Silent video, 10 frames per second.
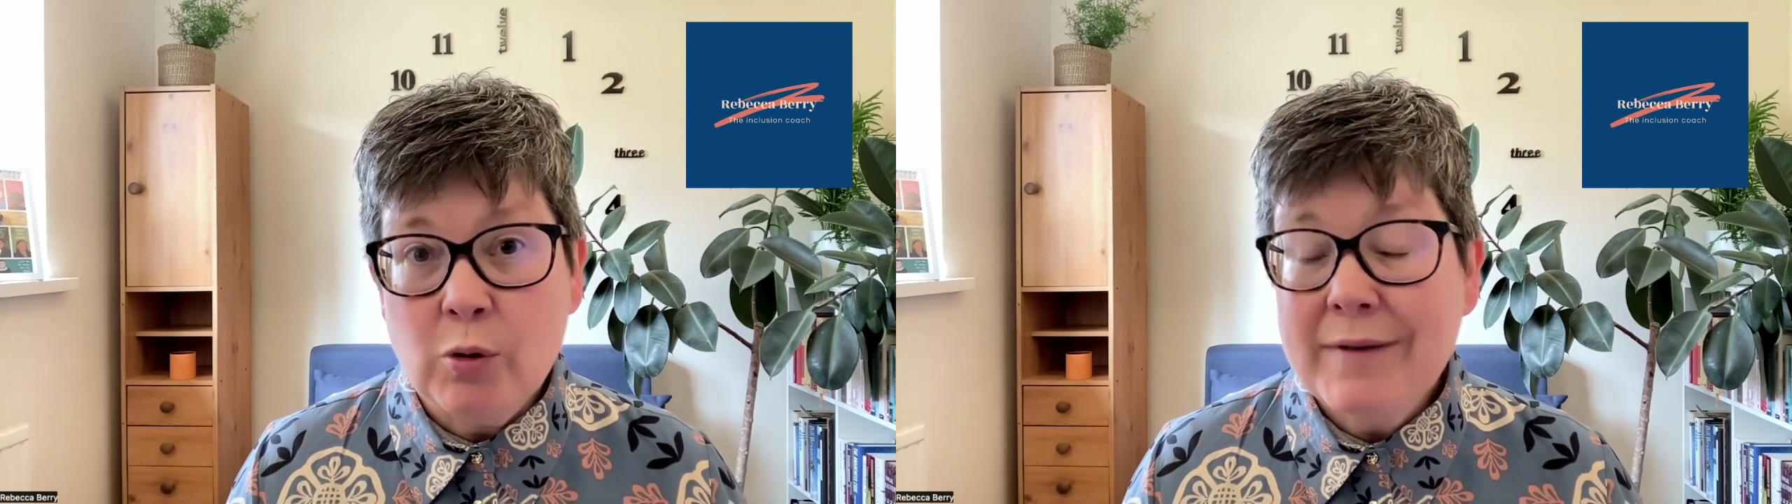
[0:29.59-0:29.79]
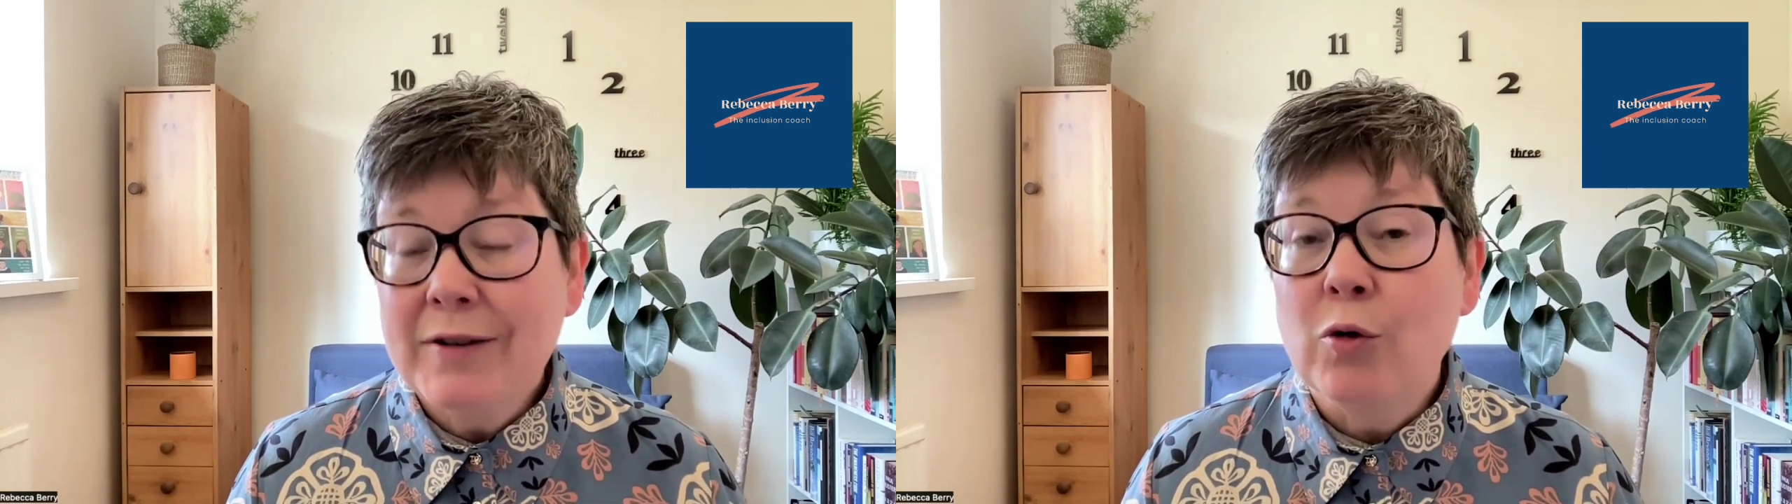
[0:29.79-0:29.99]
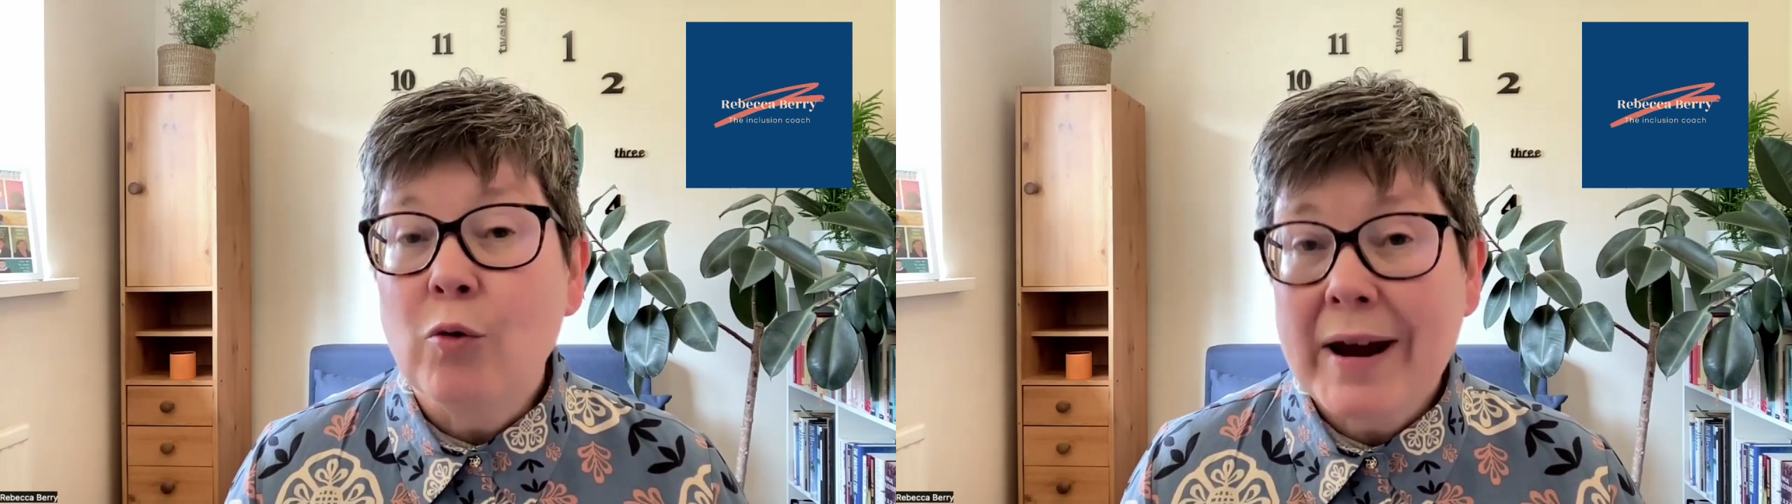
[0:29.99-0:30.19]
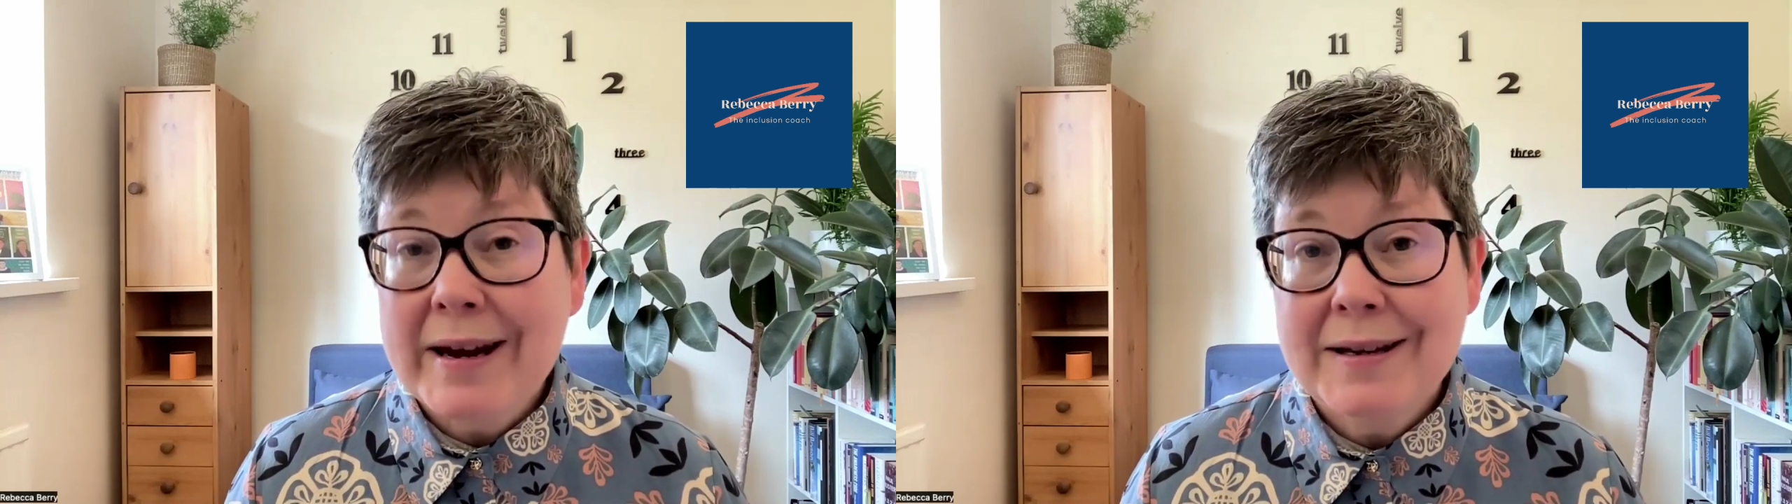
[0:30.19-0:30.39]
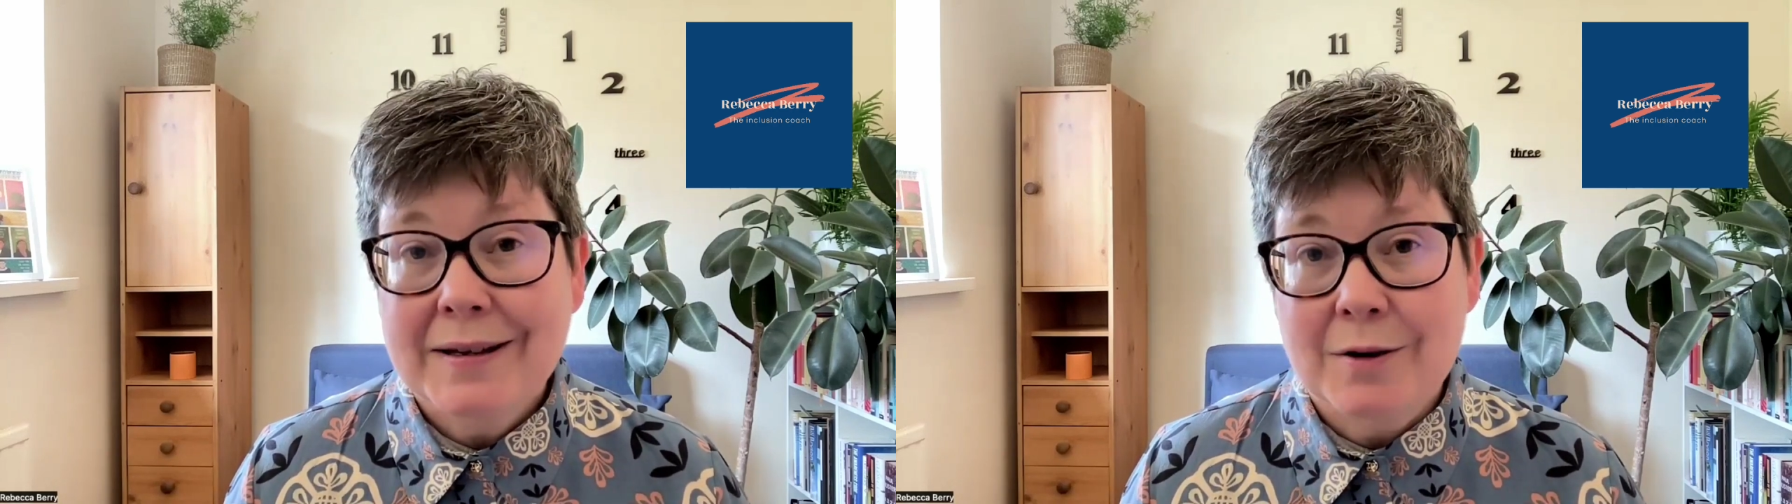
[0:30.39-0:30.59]
or even
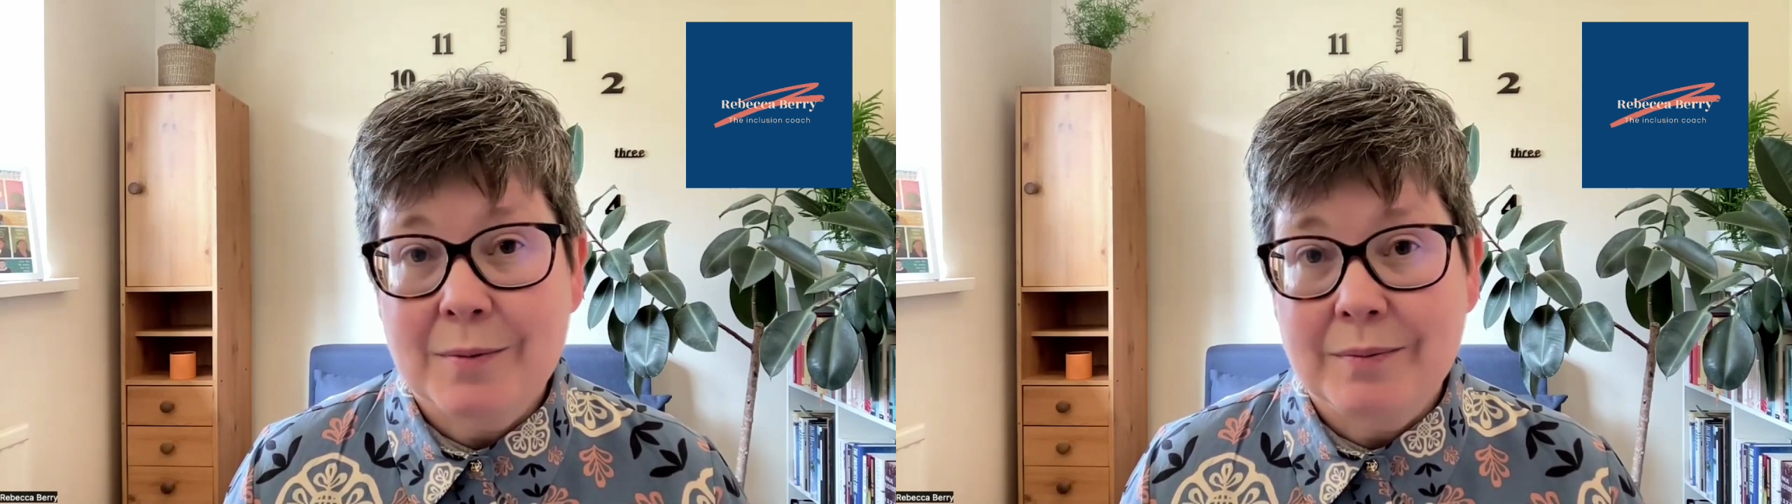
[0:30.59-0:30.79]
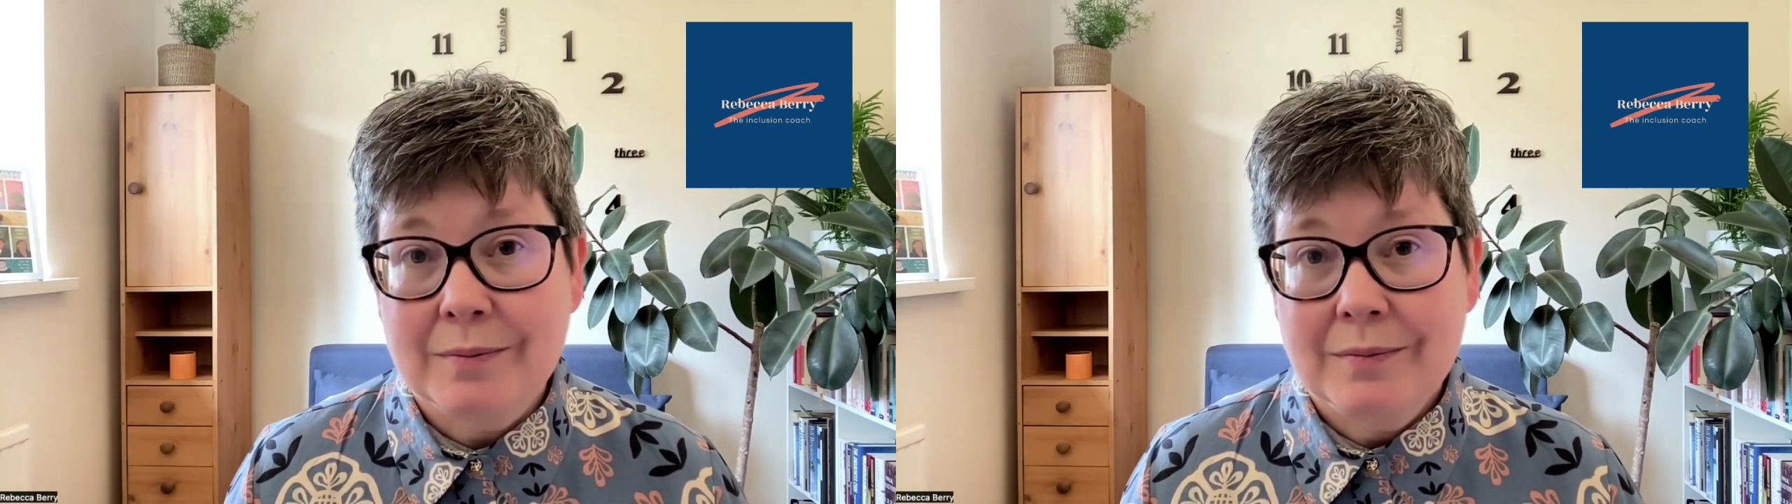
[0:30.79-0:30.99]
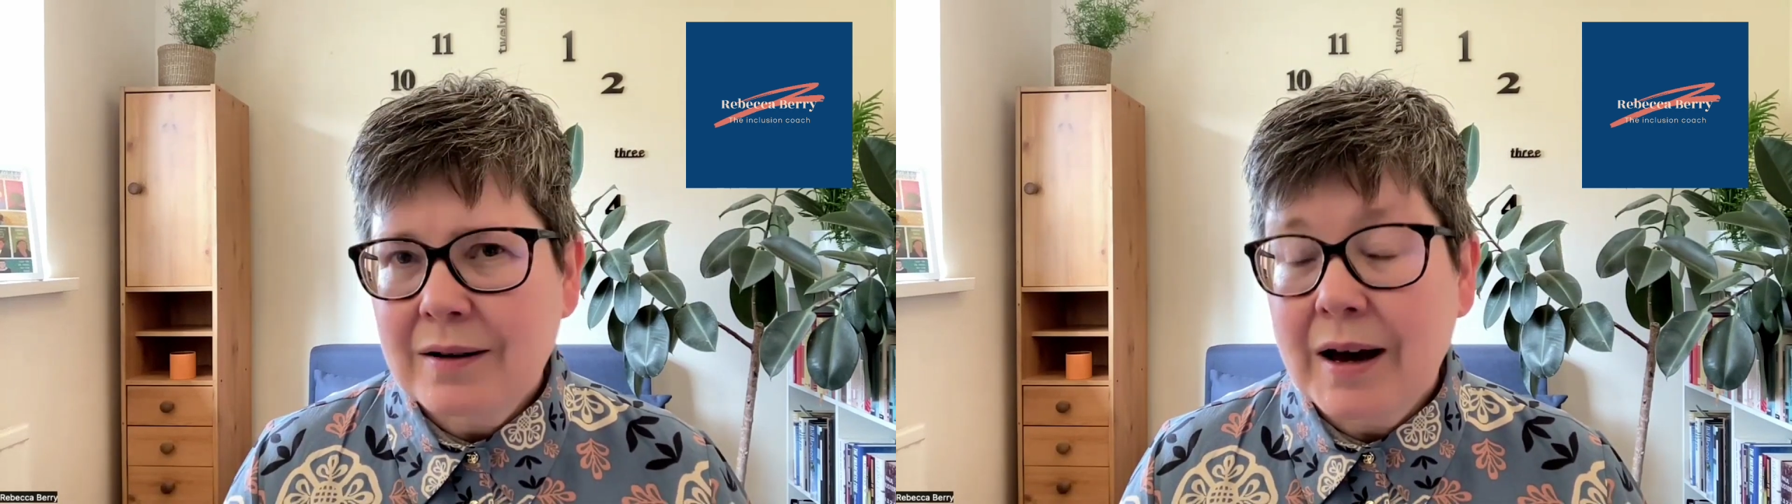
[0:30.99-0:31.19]
erase them.